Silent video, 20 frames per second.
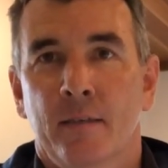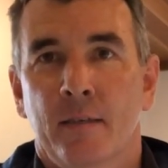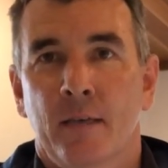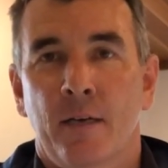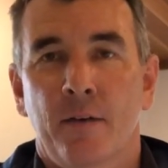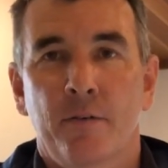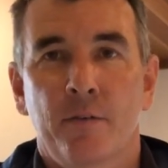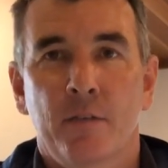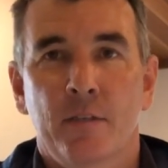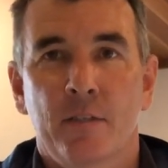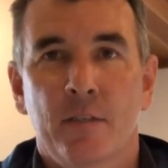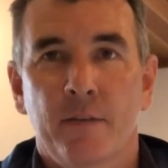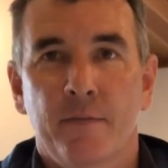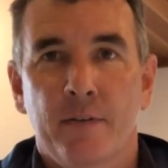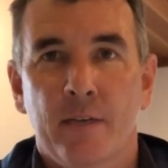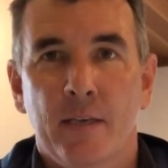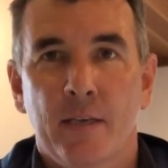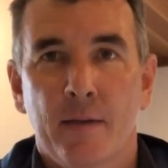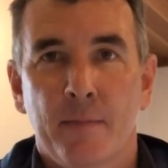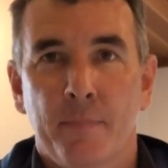
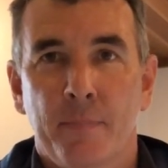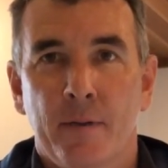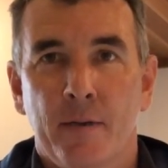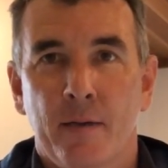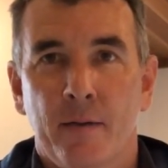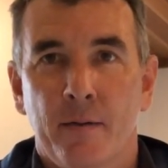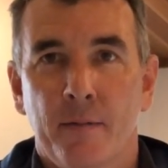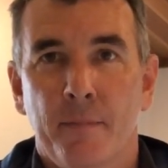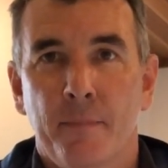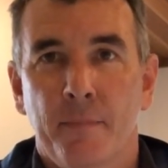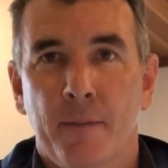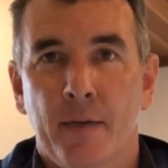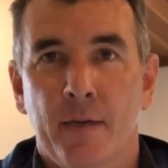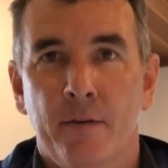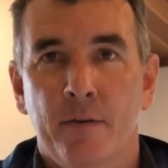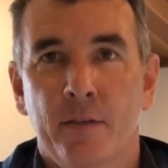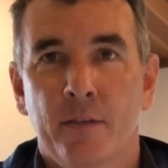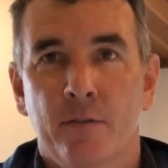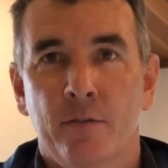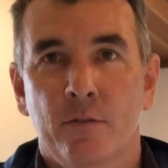170 amp hour
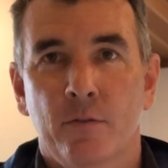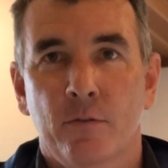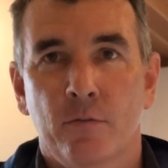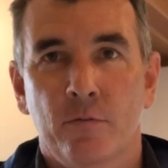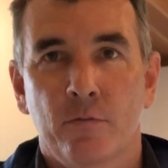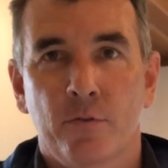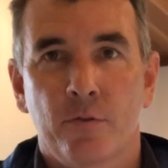batteries all